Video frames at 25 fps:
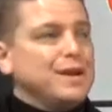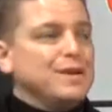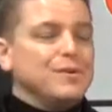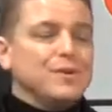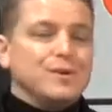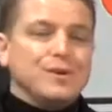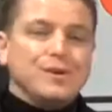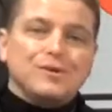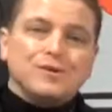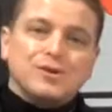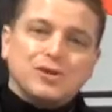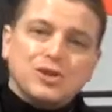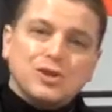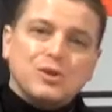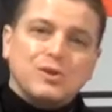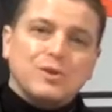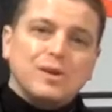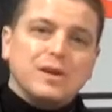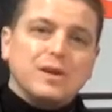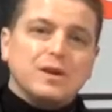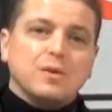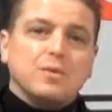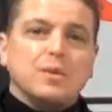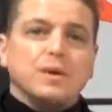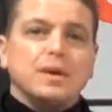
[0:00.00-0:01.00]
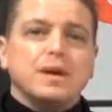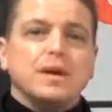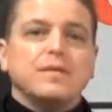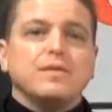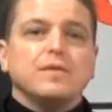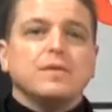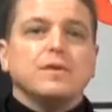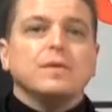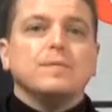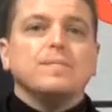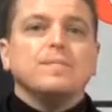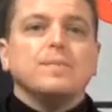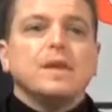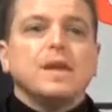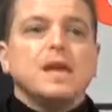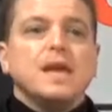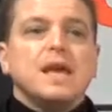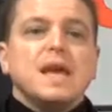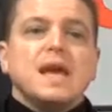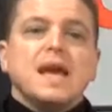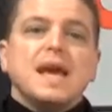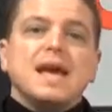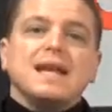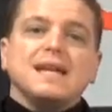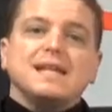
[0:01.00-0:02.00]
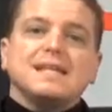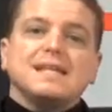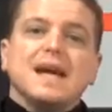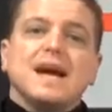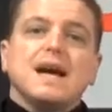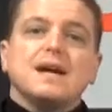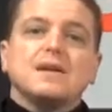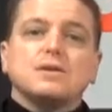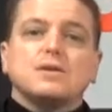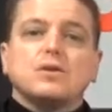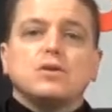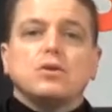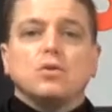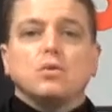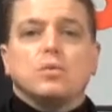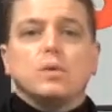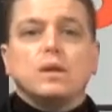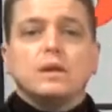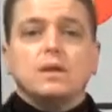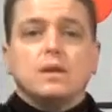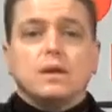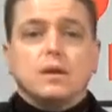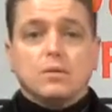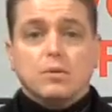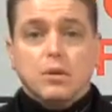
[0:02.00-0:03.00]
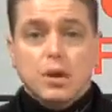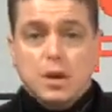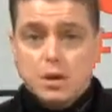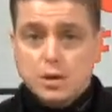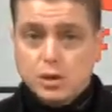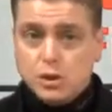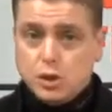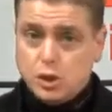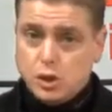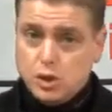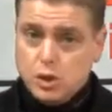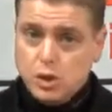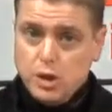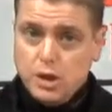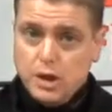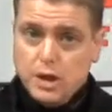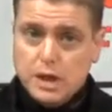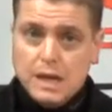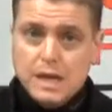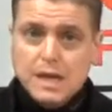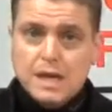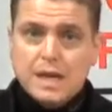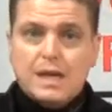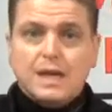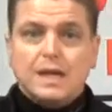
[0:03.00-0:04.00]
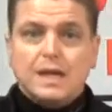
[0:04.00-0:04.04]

or in your shooting or whatever. And a tactical reload should